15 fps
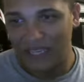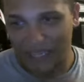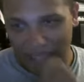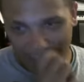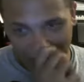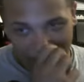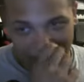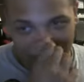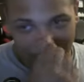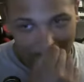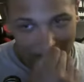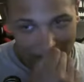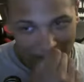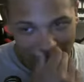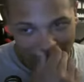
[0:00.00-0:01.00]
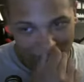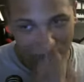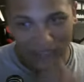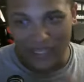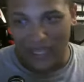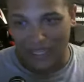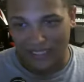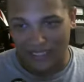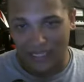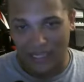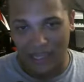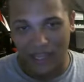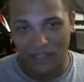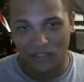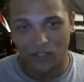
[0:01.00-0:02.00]
he a tran- well yes he
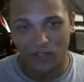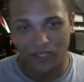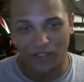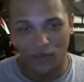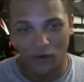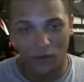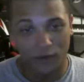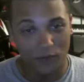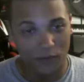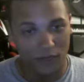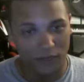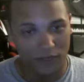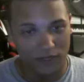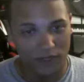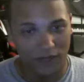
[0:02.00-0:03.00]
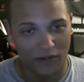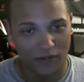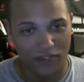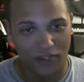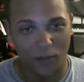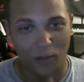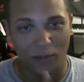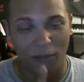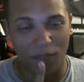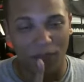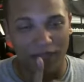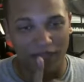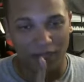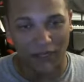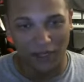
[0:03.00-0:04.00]
can transform into whatever scares you but the
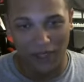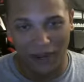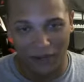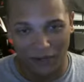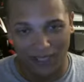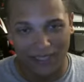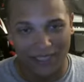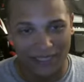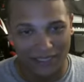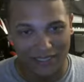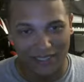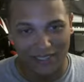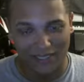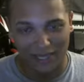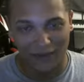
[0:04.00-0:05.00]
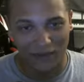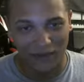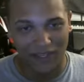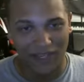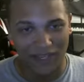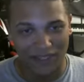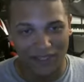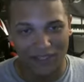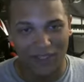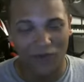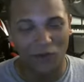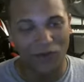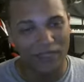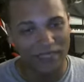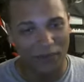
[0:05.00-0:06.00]
clown isn't to scare the kids the
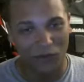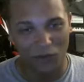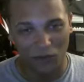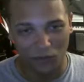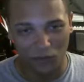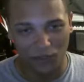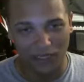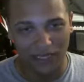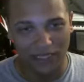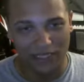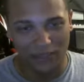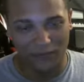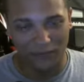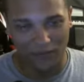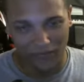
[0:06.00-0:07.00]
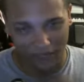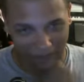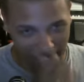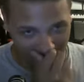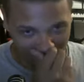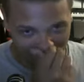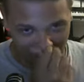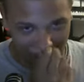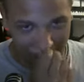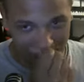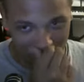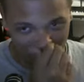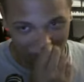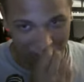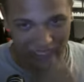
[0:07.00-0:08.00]
only only one kid's afraid of clowns like
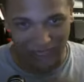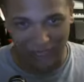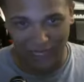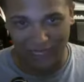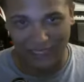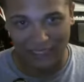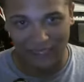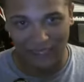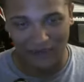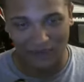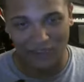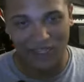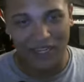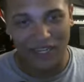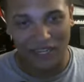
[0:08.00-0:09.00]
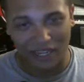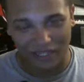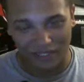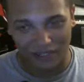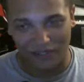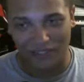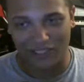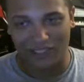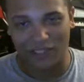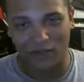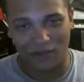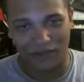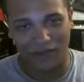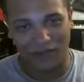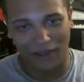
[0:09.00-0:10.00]
georgie likes clowns he turns into a
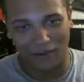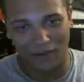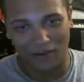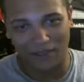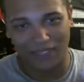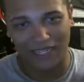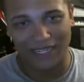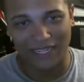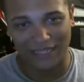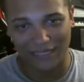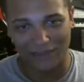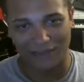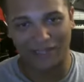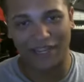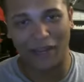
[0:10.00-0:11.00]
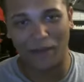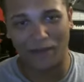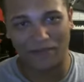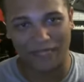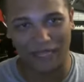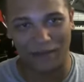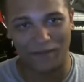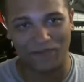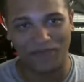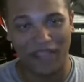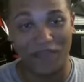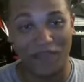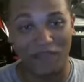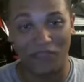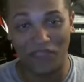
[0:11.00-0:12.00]
clown to get them to come to him
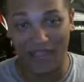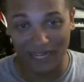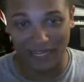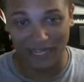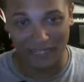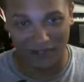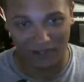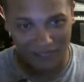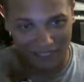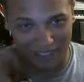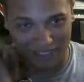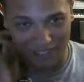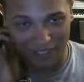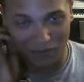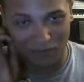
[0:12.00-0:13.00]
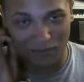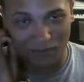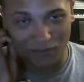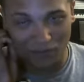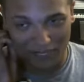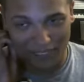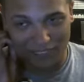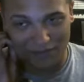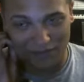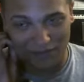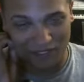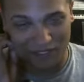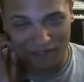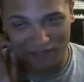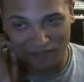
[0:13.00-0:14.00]
and then he turns into their greatest
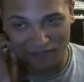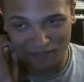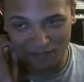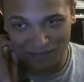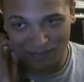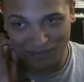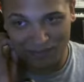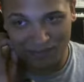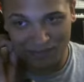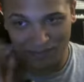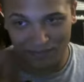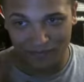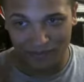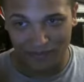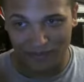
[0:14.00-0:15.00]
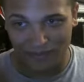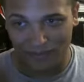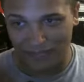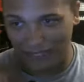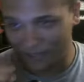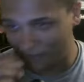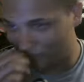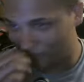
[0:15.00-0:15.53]
fear right